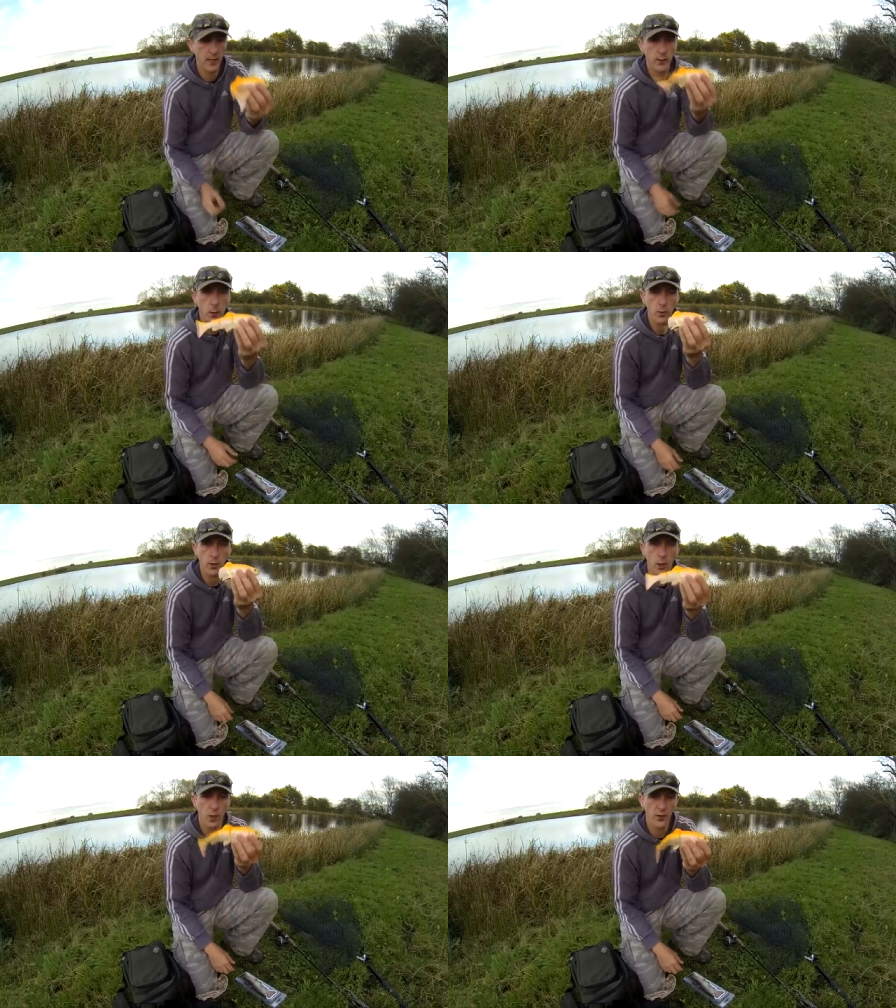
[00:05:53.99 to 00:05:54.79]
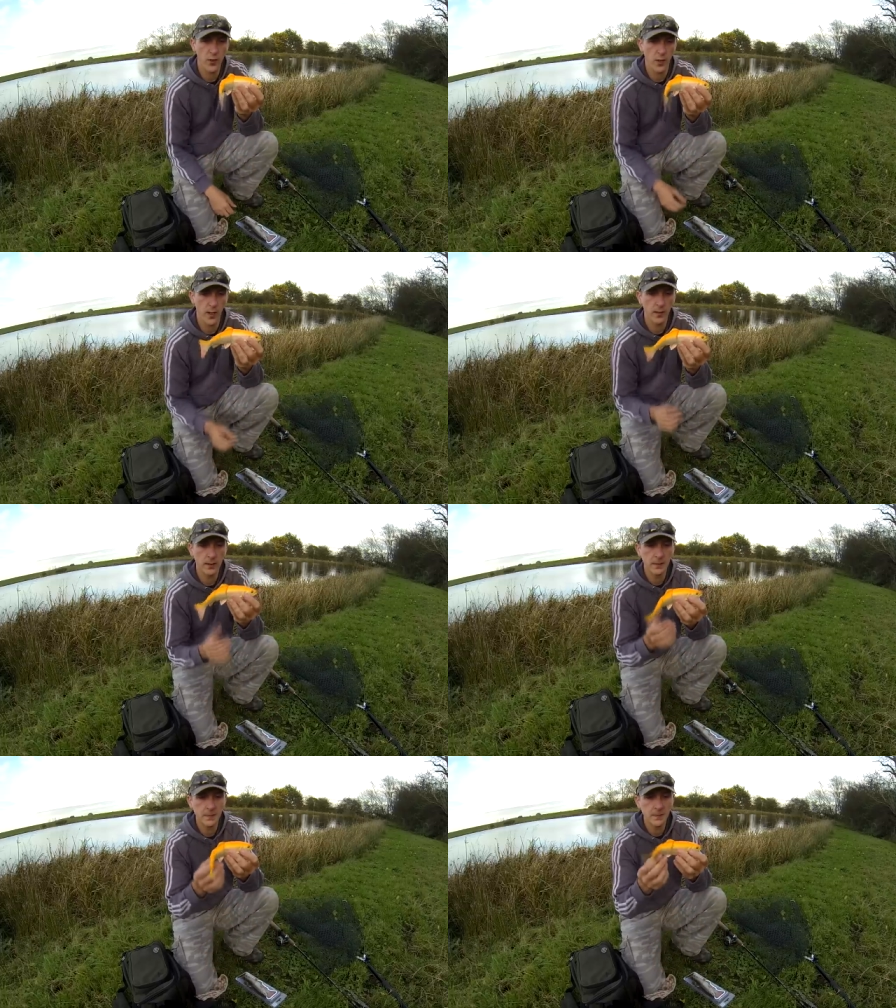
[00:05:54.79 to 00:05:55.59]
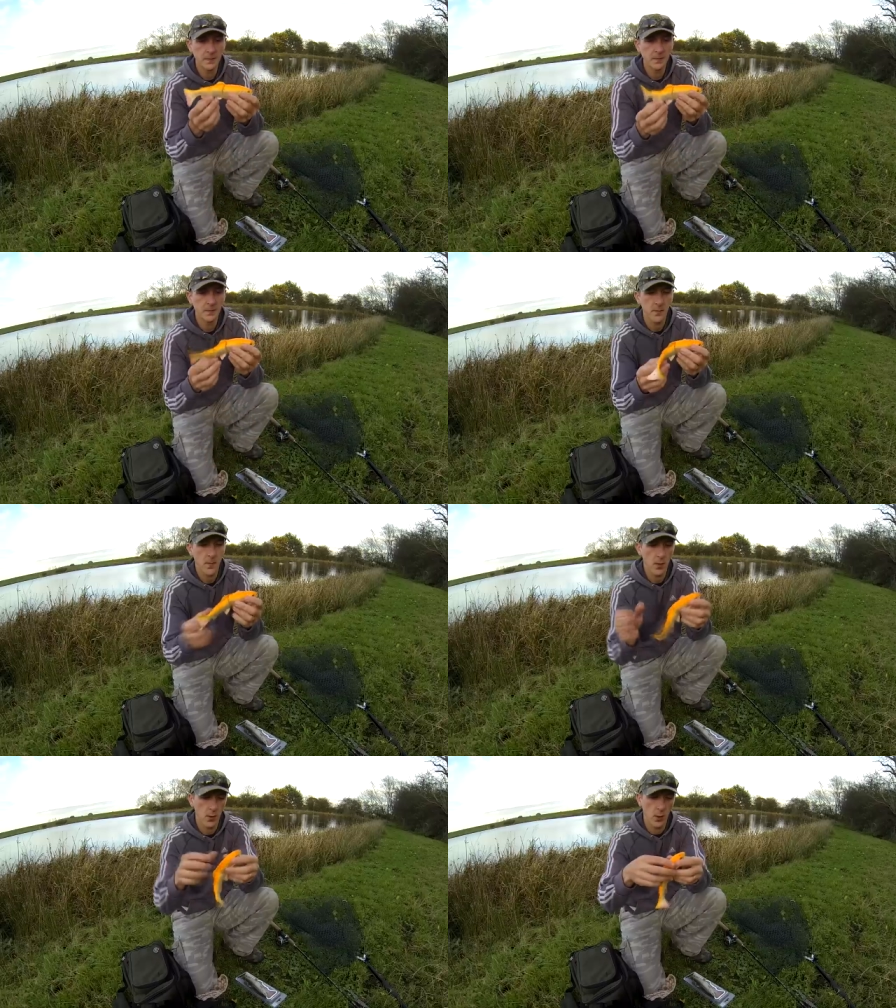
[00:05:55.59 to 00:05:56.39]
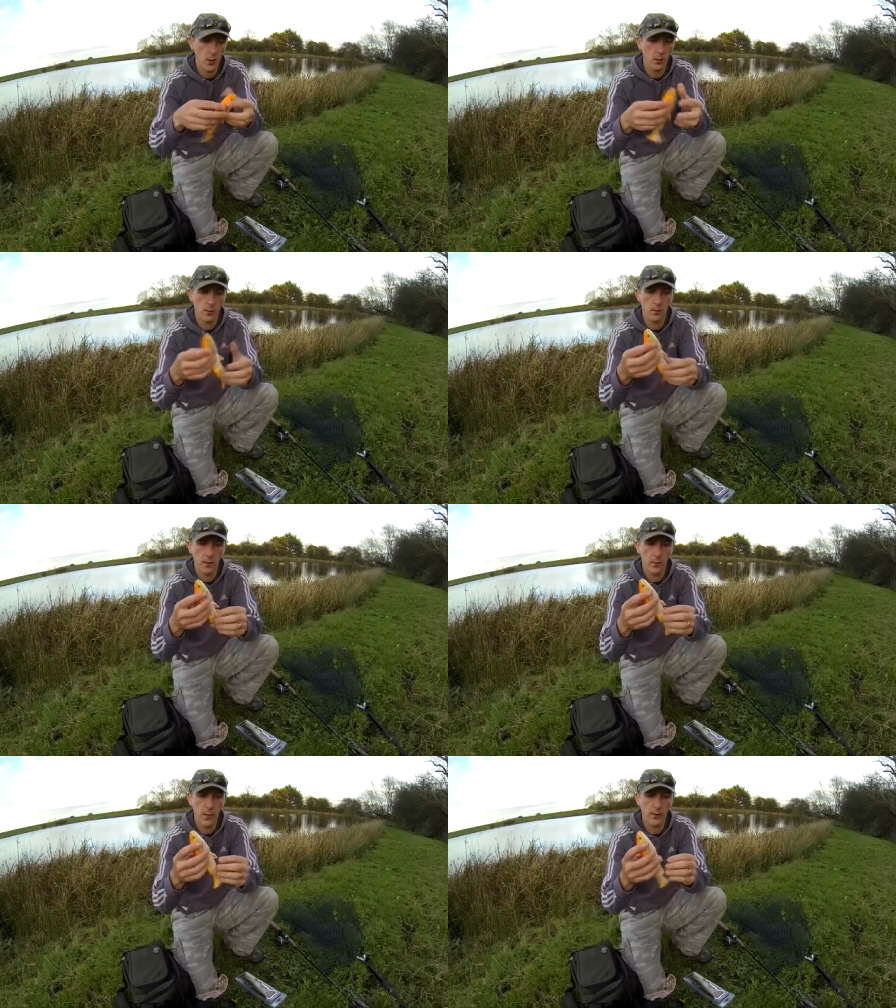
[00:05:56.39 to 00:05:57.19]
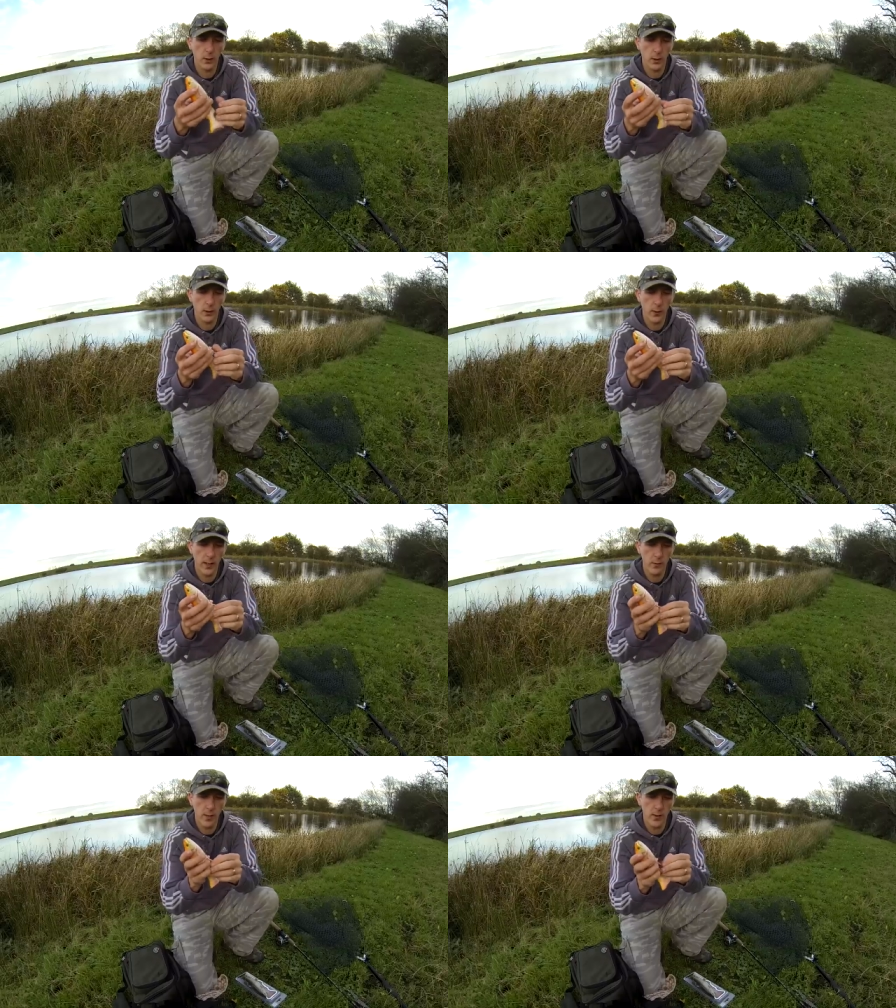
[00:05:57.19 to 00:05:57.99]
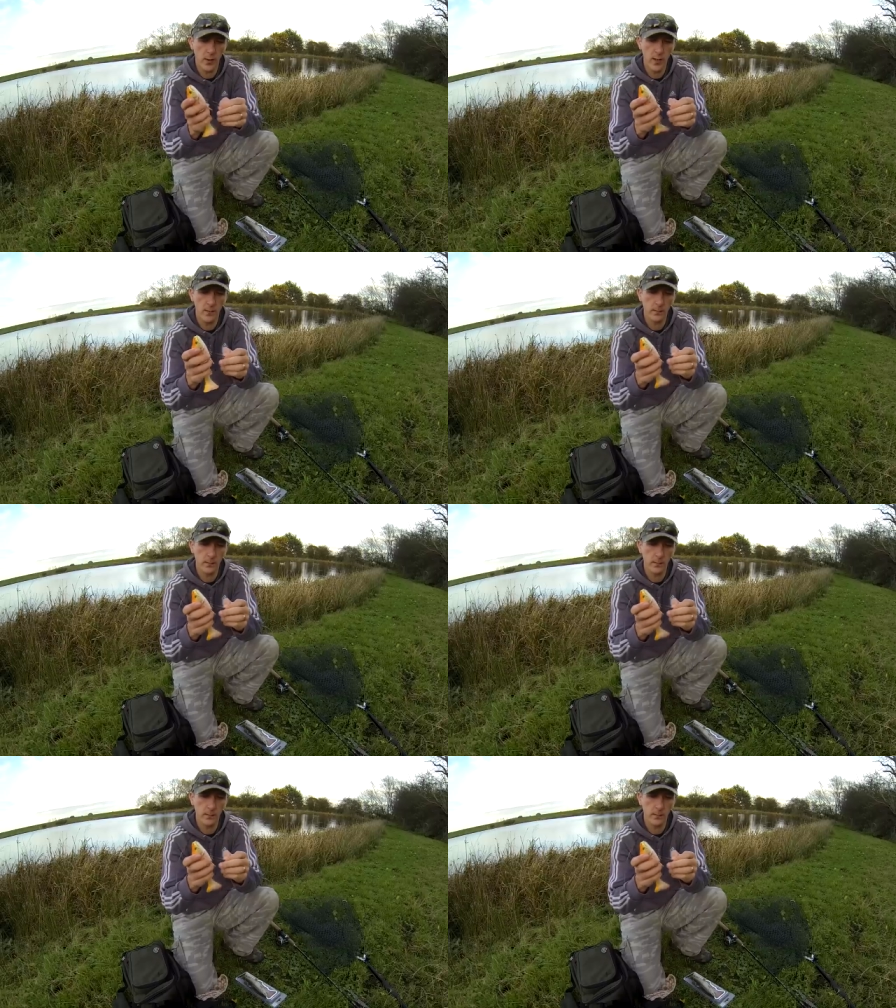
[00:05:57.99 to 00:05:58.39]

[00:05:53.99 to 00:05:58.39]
have used and caught fish on it. So if we have a look at the wire trace on it,